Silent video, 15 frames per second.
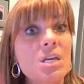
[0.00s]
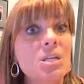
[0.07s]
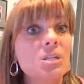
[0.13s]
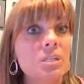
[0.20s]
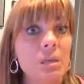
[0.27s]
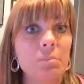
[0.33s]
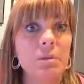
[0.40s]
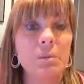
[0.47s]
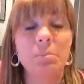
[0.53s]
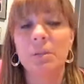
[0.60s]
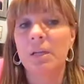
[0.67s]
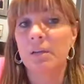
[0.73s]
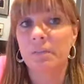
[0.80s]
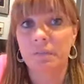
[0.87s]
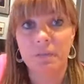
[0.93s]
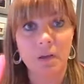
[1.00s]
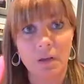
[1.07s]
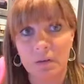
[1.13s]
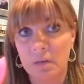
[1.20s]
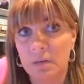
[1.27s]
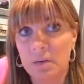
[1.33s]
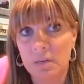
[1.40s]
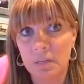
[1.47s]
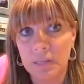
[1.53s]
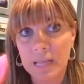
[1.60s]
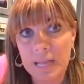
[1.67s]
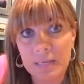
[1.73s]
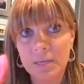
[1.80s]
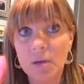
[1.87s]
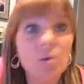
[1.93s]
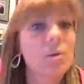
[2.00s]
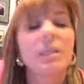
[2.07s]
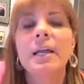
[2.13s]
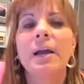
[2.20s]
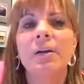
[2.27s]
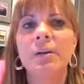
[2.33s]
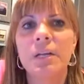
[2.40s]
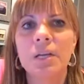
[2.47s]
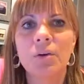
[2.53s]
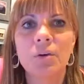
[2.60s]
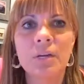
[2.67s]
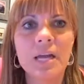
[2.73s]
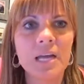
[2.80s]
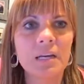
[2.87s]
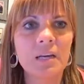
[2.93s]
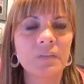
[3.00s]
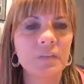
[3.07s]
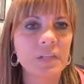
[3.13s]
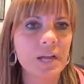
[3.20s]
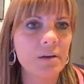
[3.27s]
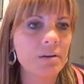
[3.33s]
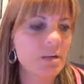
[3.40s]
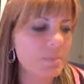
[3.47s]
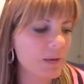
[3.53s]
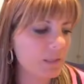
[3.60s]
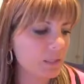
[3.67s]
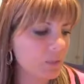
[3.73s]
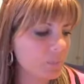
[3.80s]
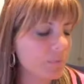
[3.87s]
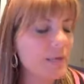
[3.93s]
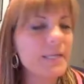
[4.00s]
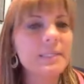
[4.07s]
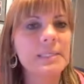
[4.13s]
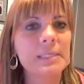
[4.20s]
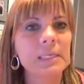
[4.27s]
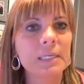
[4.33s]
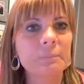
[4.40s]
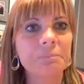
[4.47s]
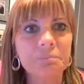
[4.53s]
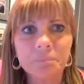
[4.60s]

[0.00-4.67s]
Some people have no clarity or not enough clarity about their pricing.